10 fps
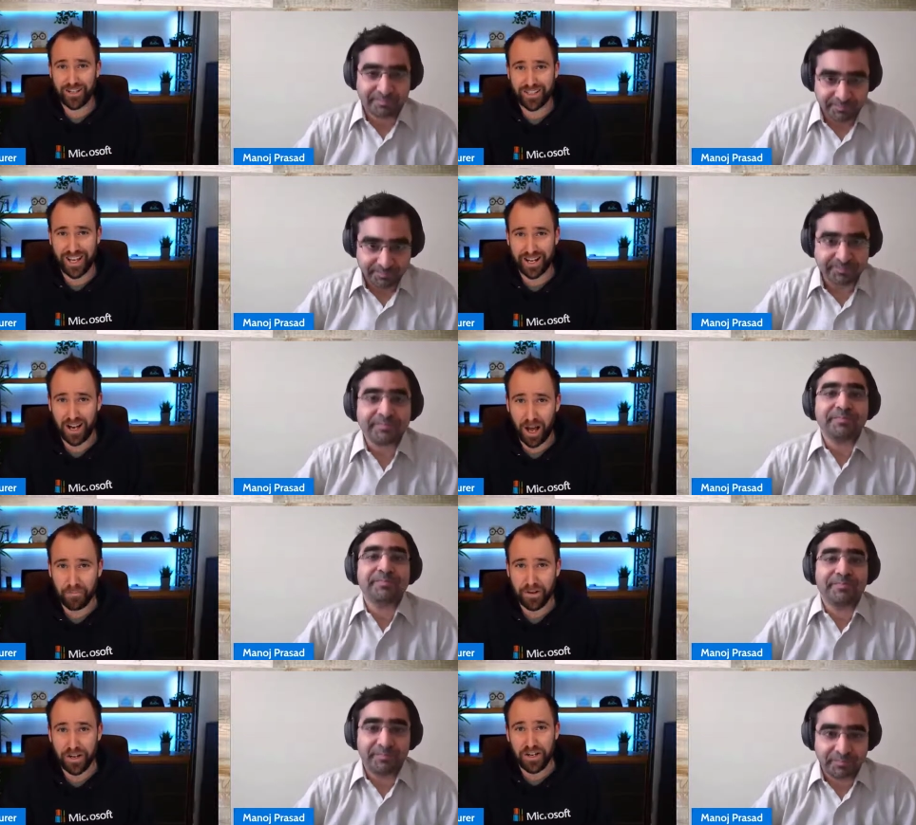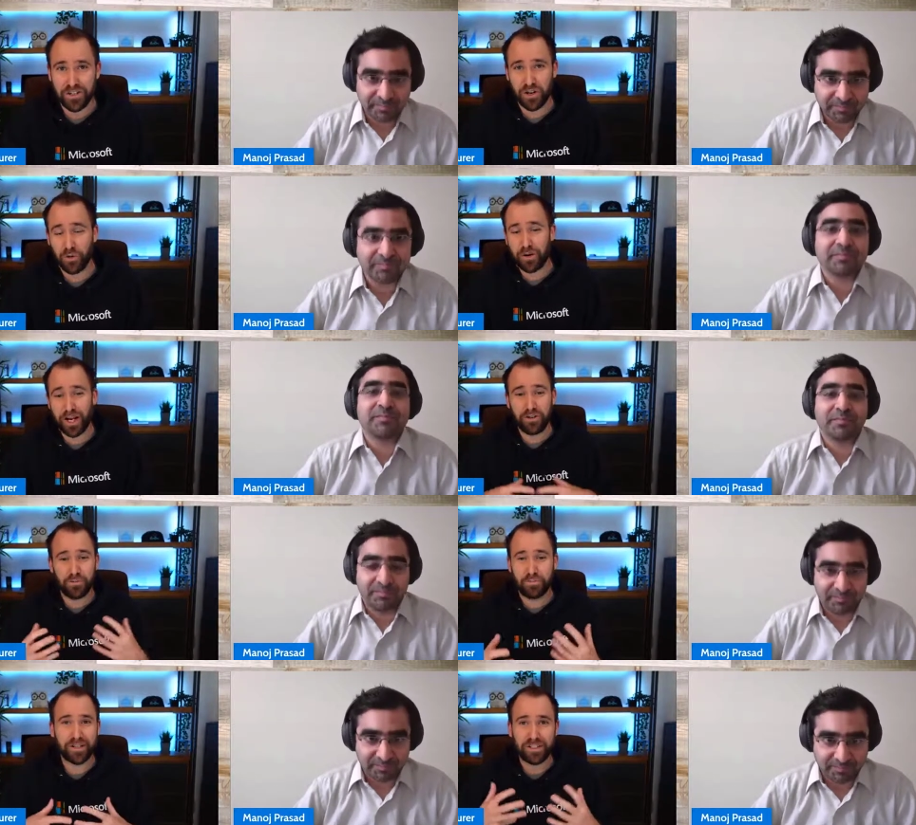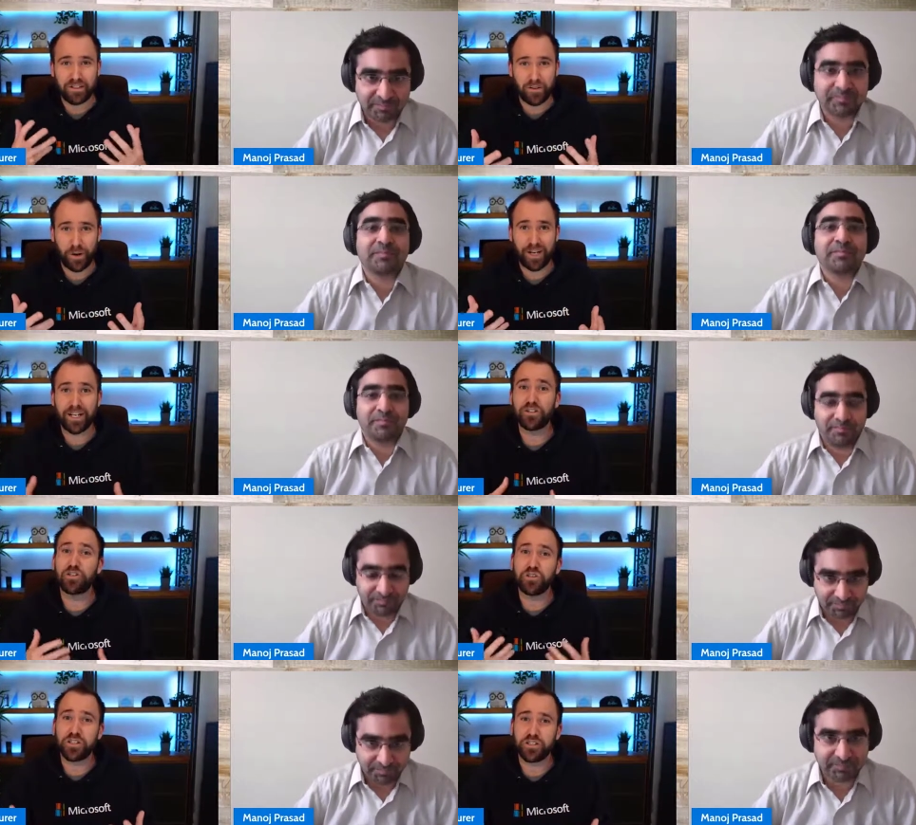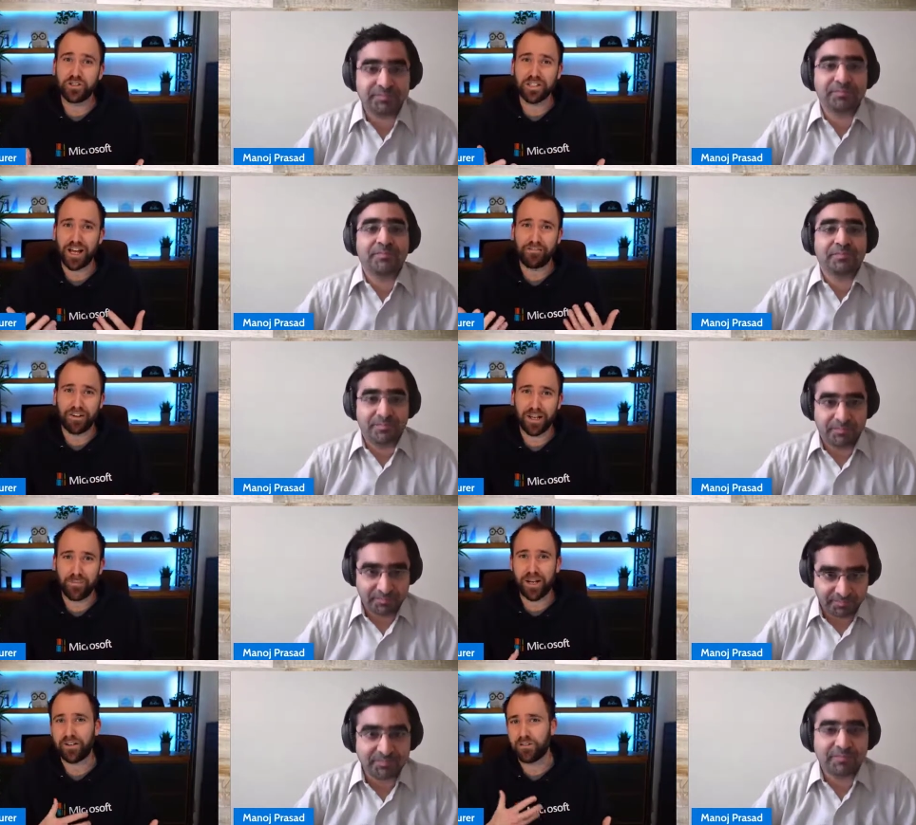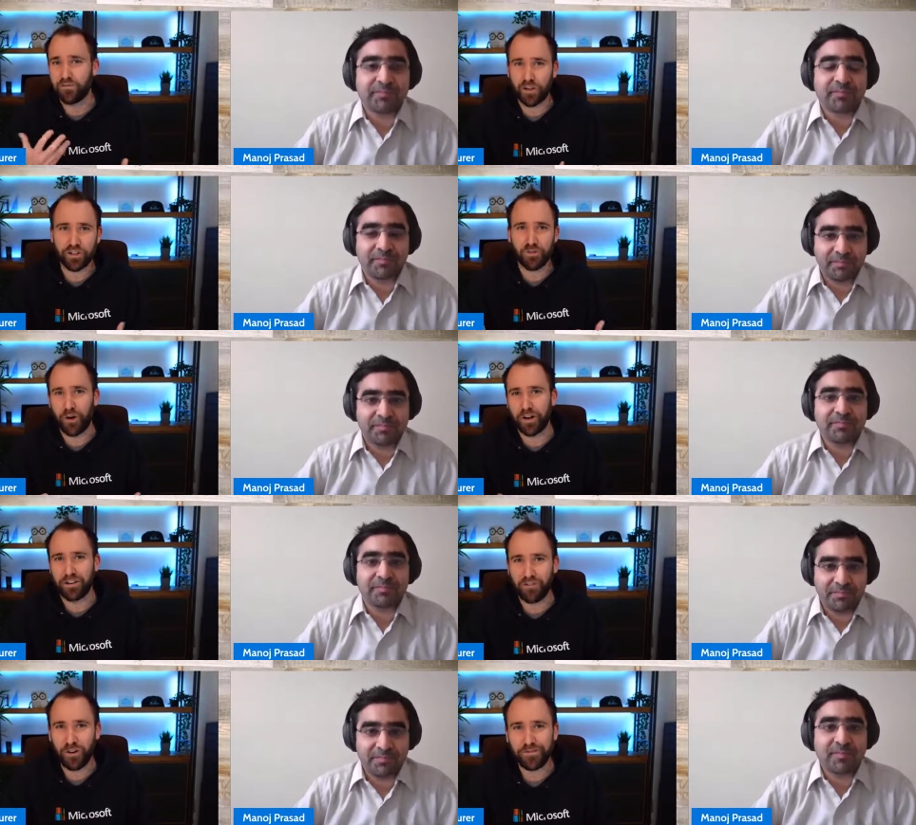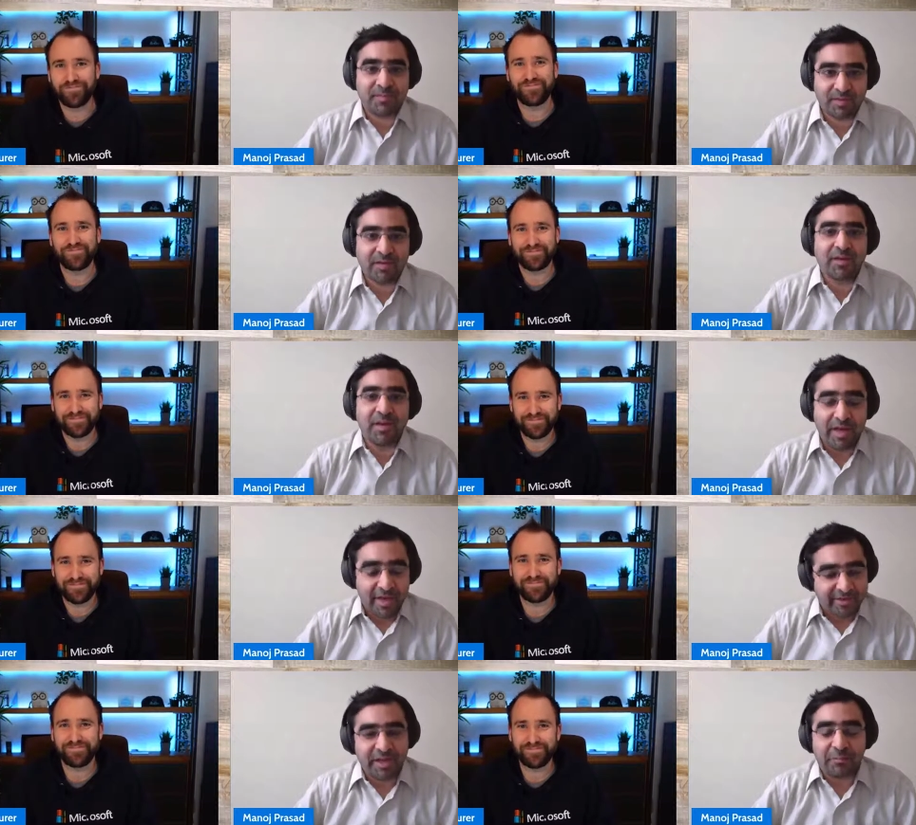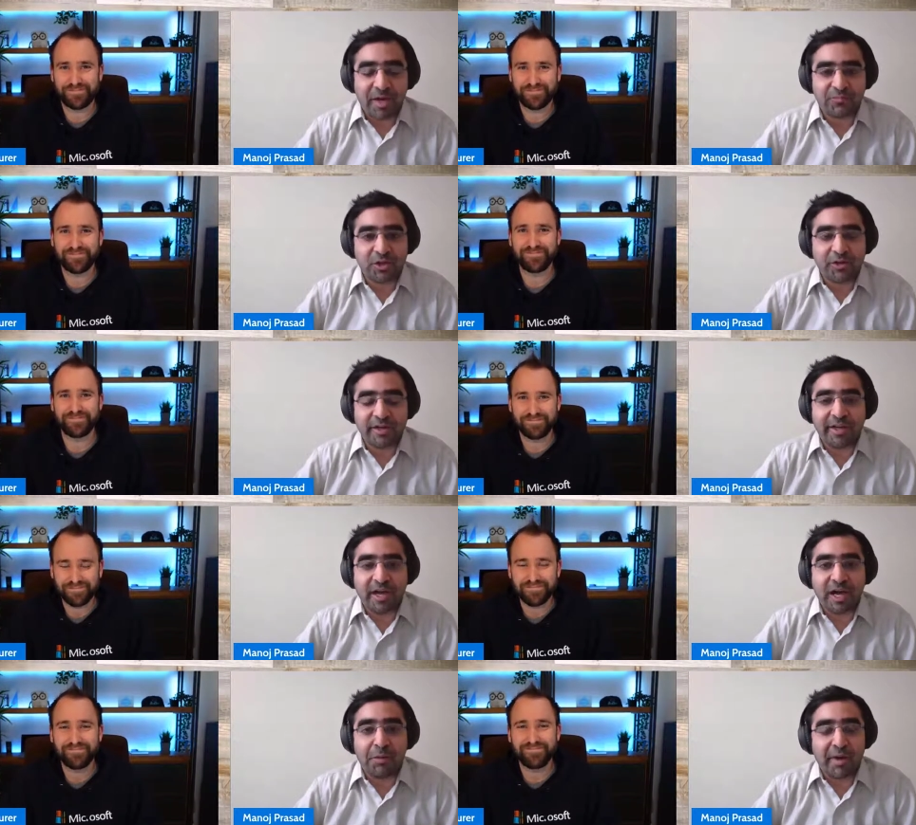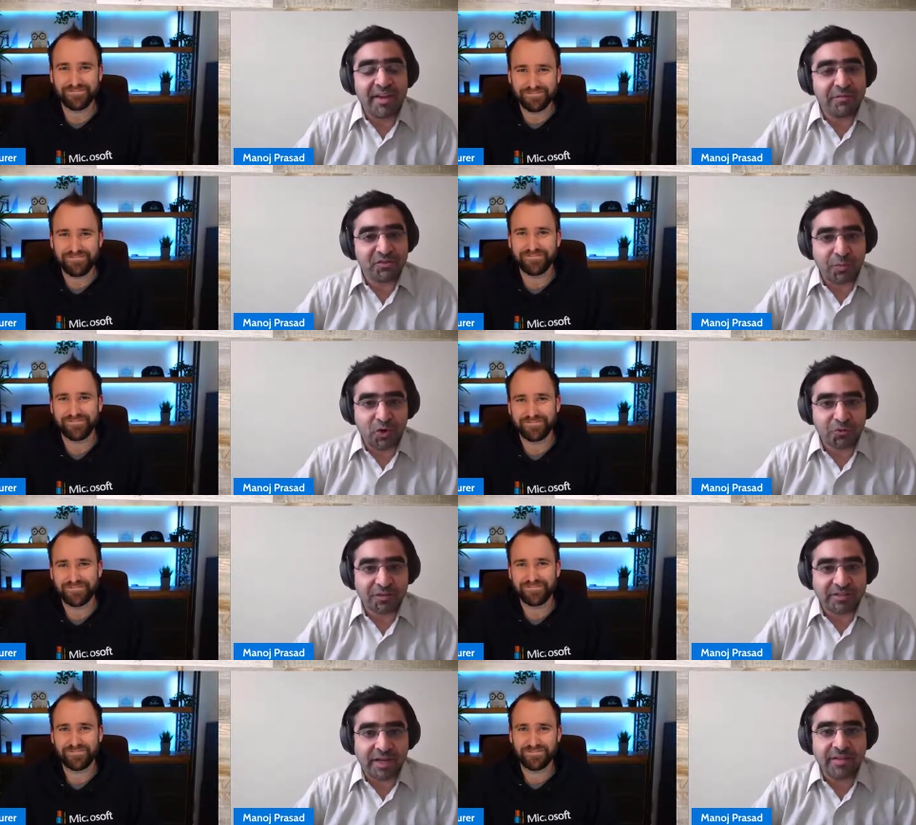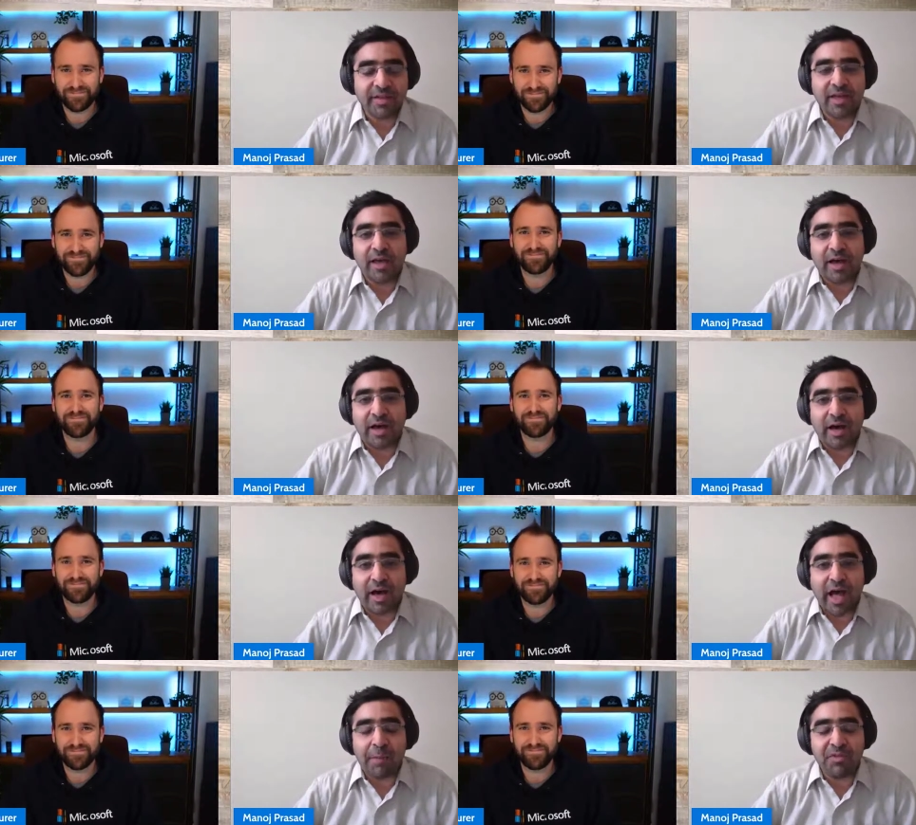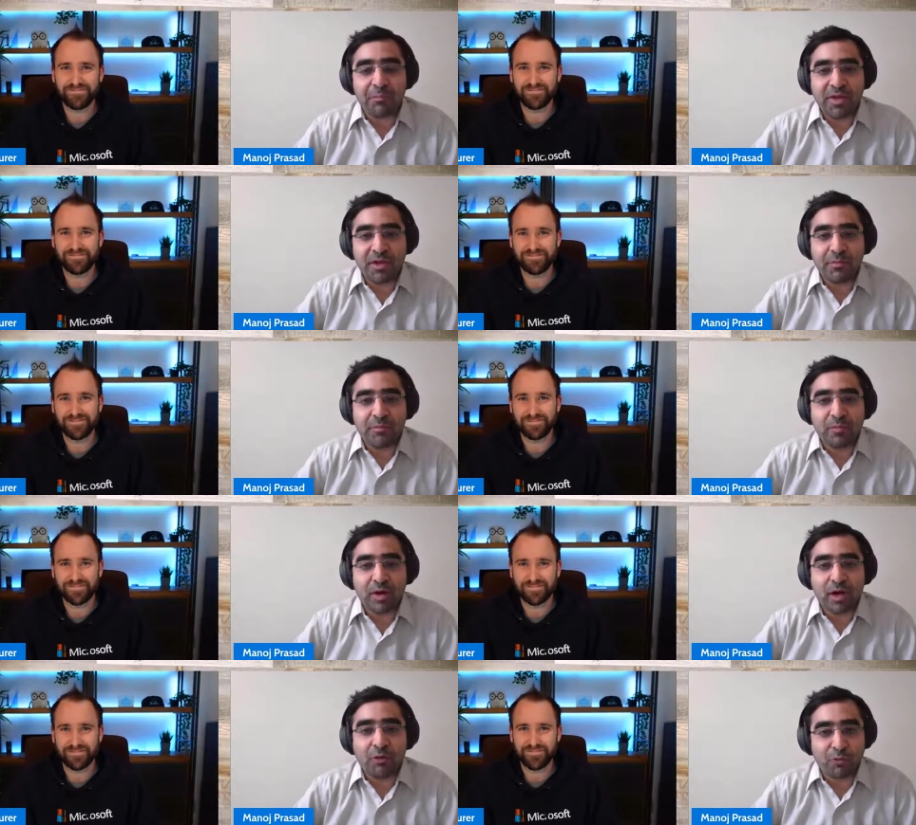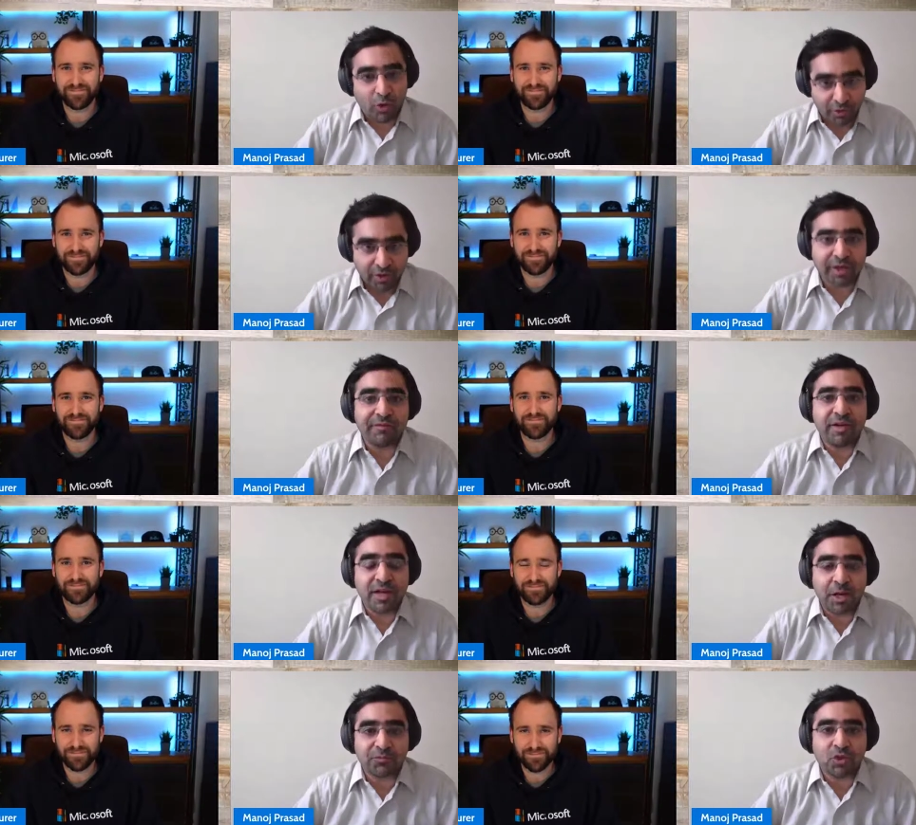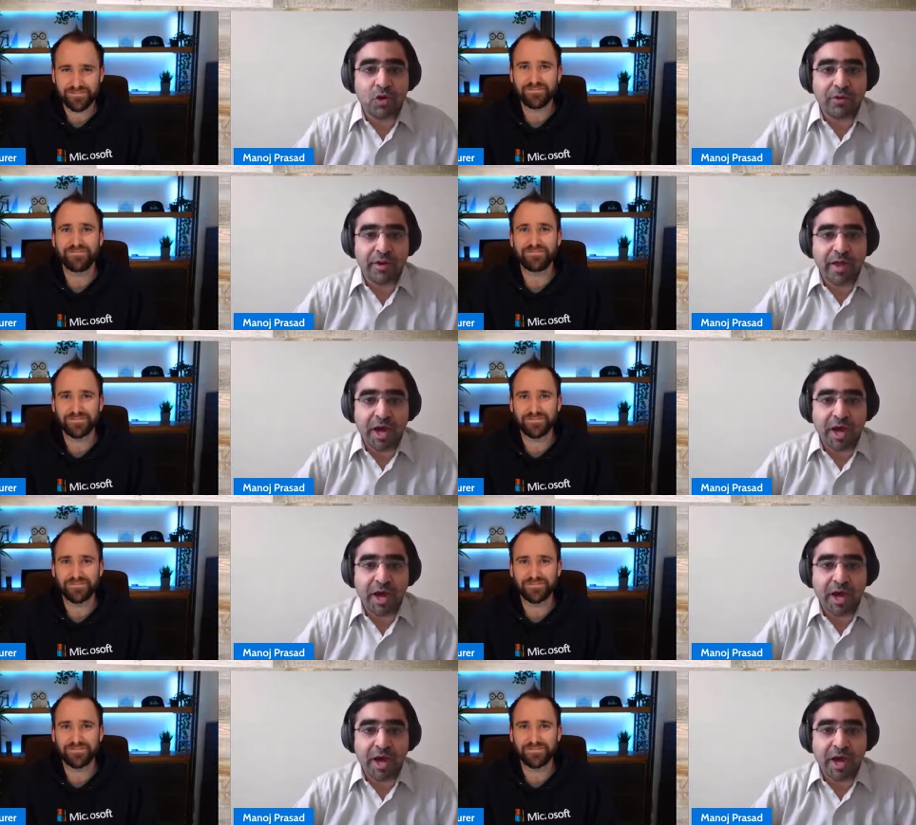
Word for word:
Speaker 1: Stack Hub. So can you quickly introduce yourself a little bit on what you're working for?
Speaker 2: Yep, absolutely. Uh, my name is Manoj Prasad. Uh, I'm the P M uh, for Event Hubs on